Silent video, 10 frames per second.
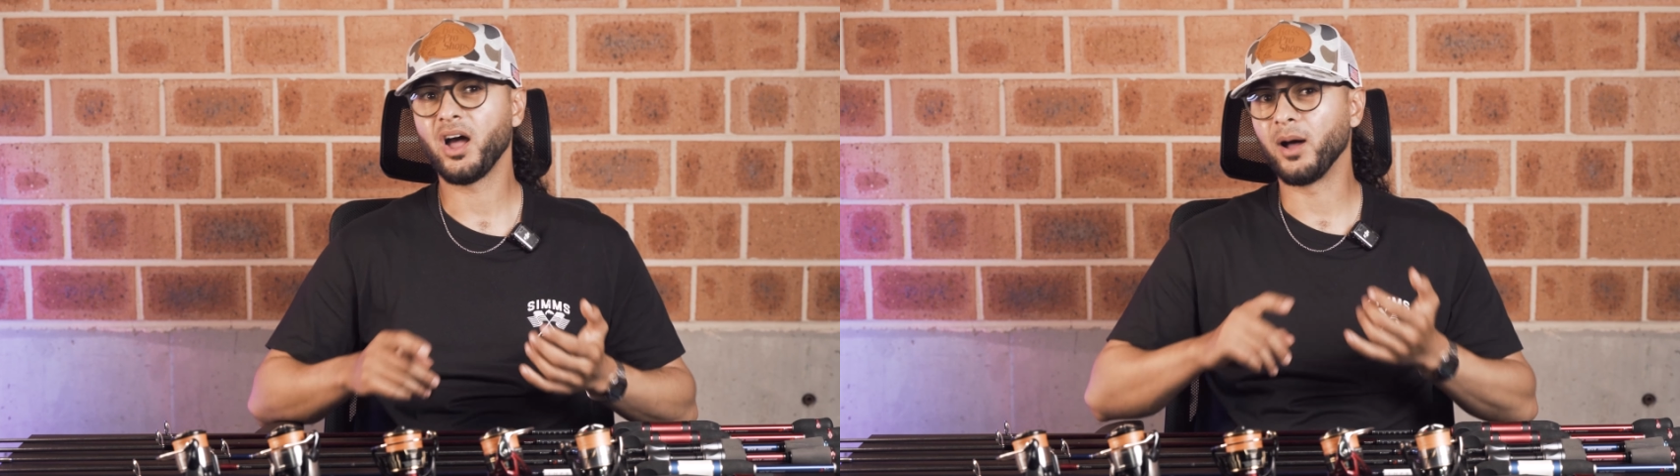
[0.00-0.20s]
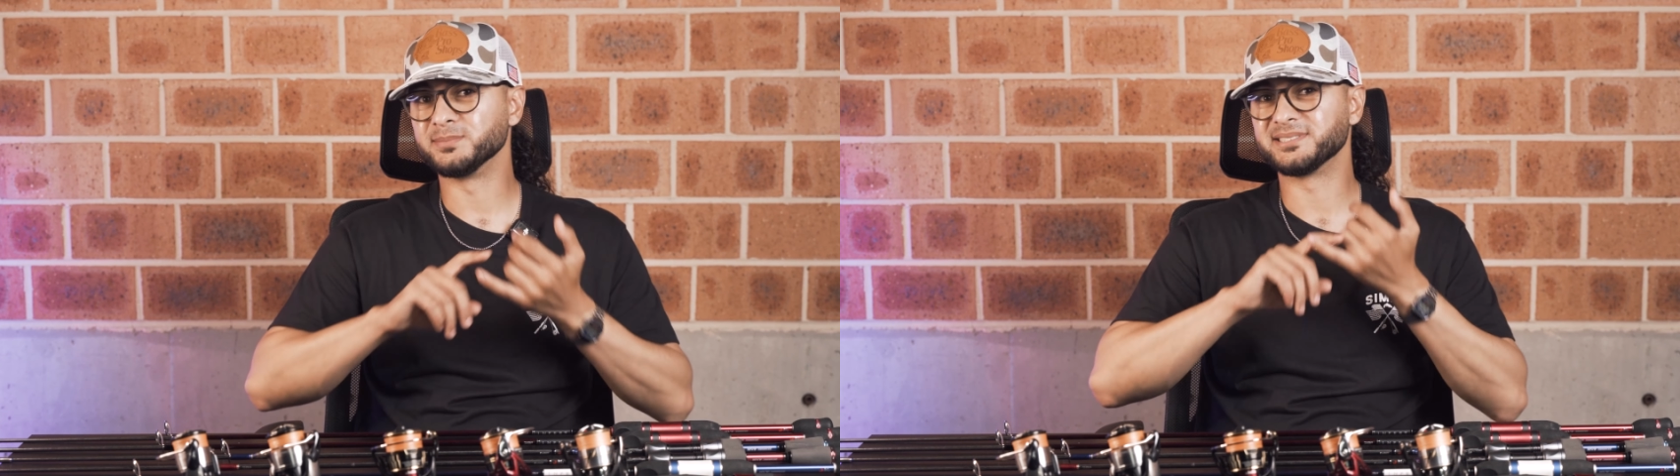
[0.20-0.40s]

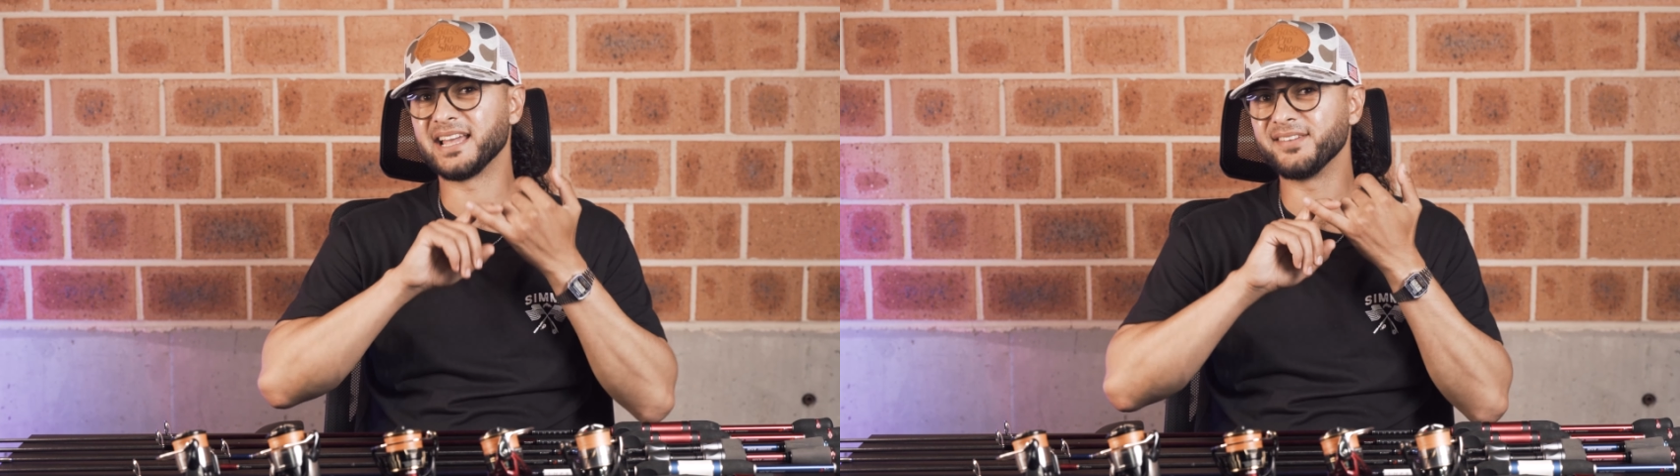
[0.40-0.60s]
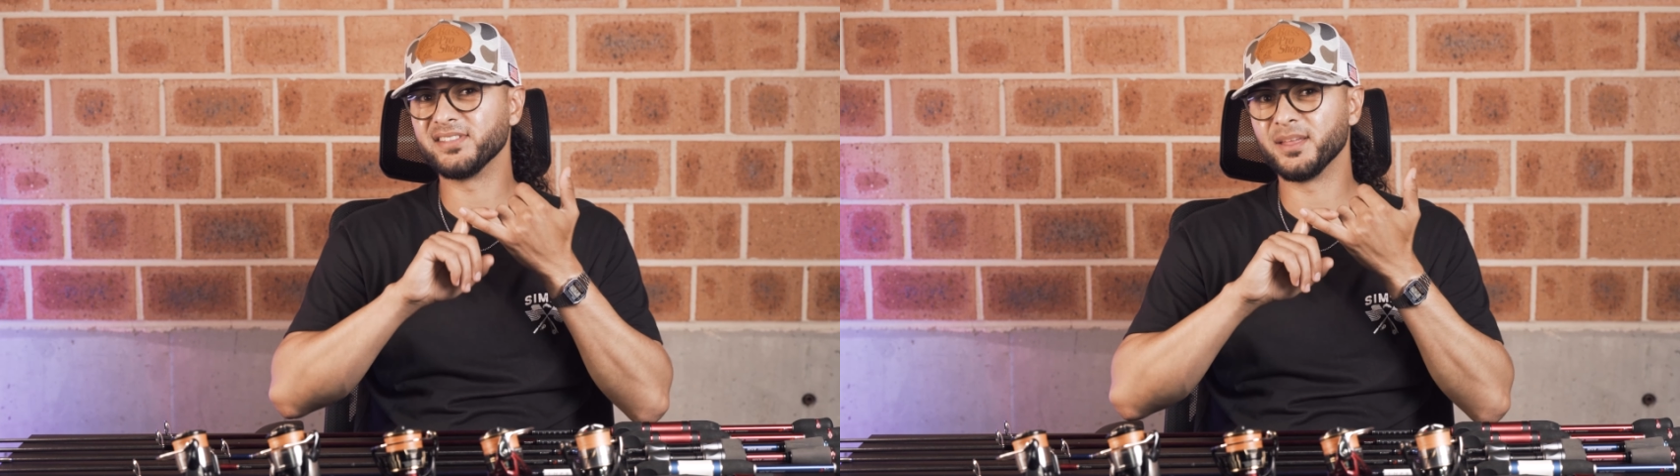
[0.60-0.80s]
I'm
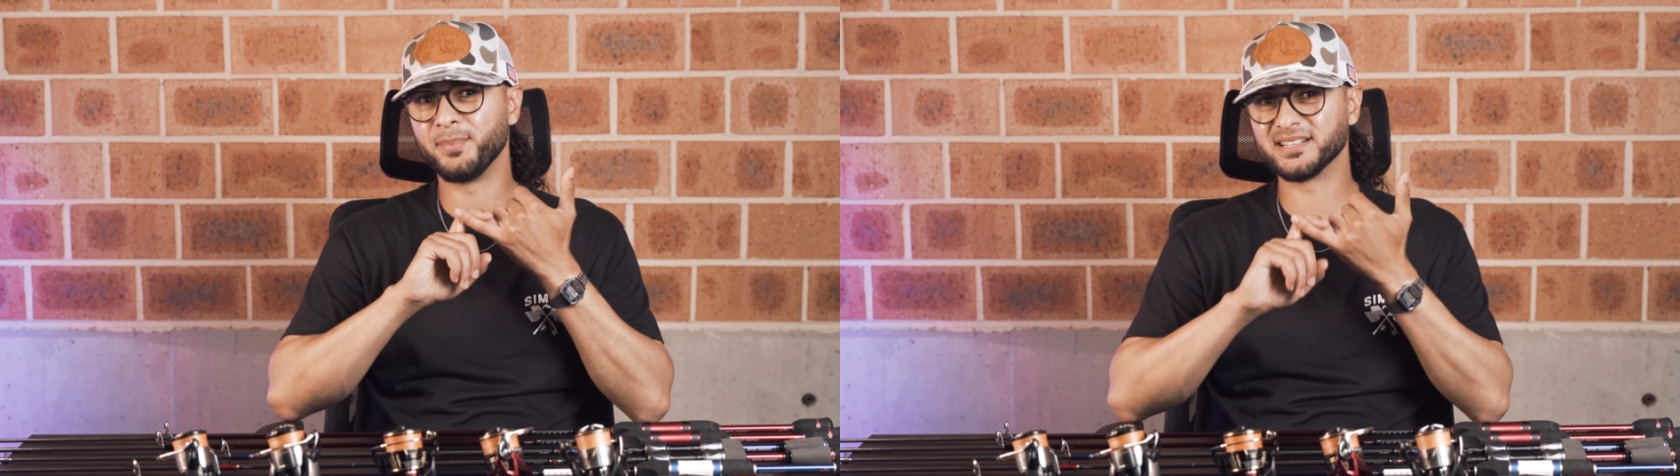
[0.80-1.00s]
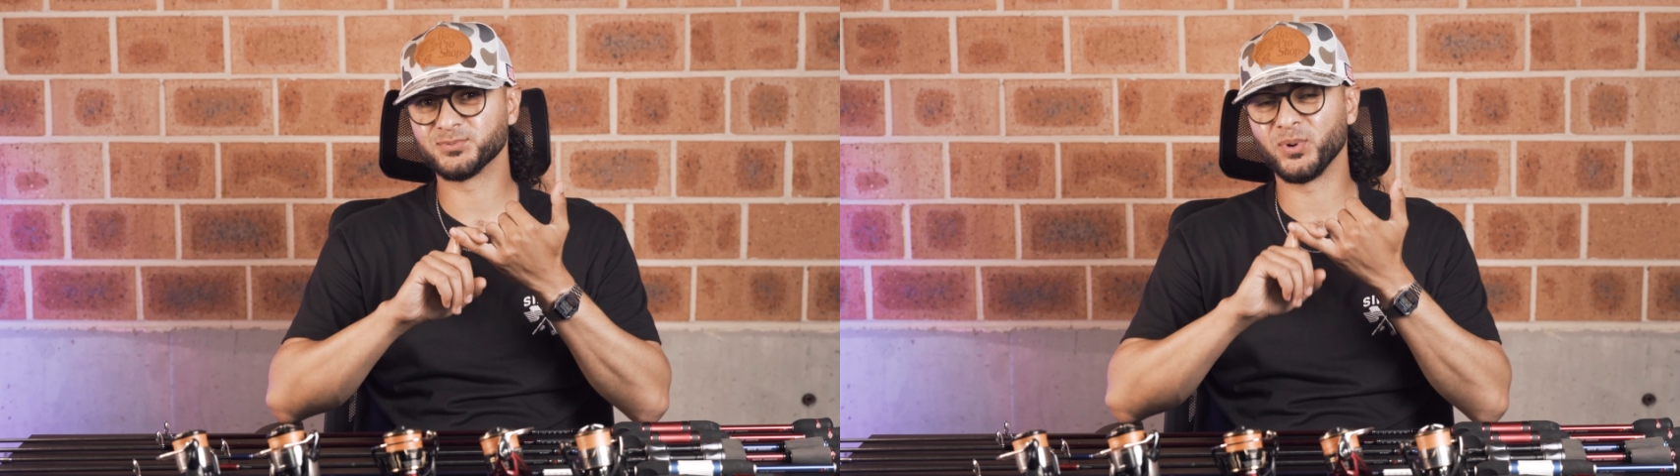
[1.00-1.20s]
saving the
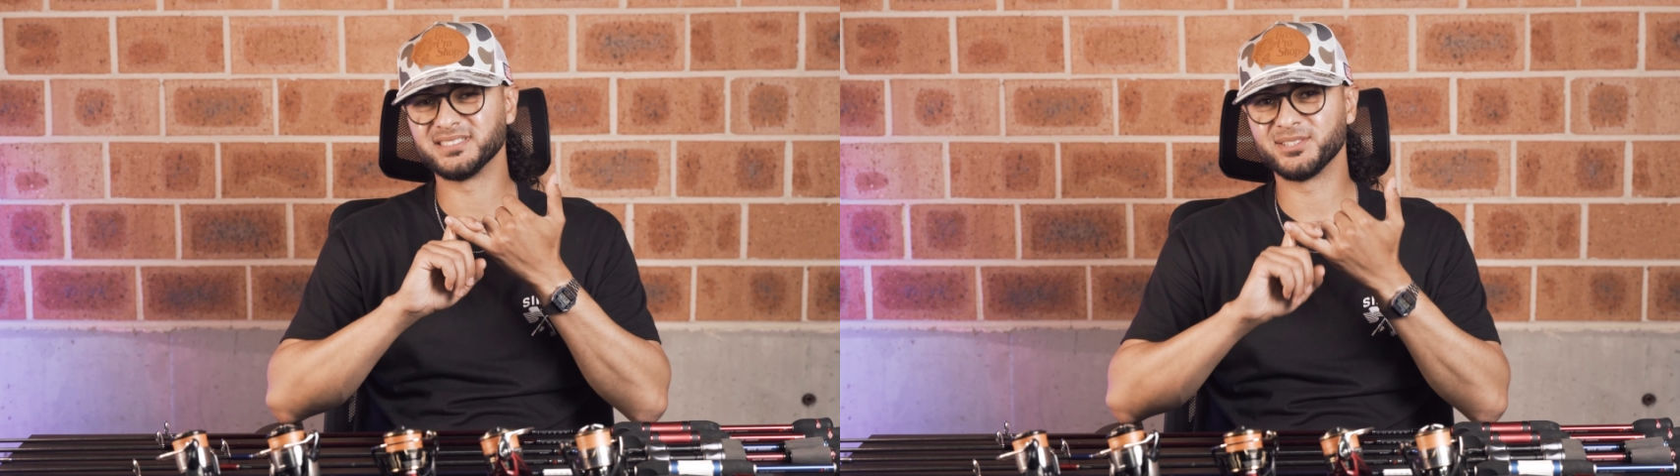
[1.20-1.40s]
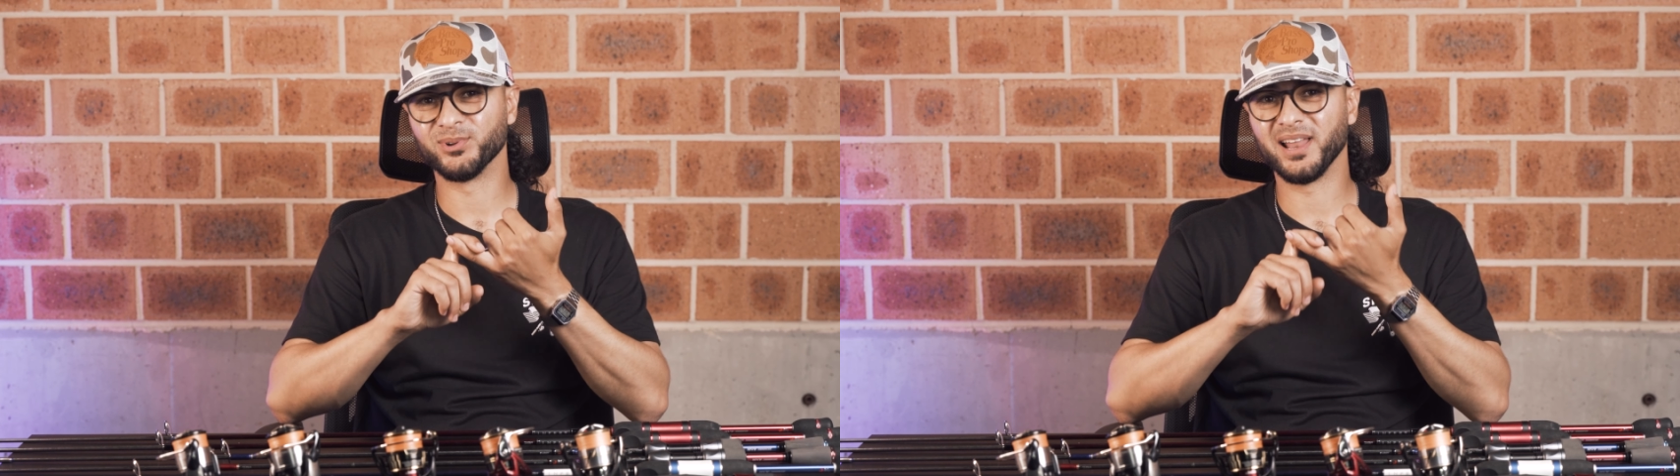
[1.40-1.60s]
best one till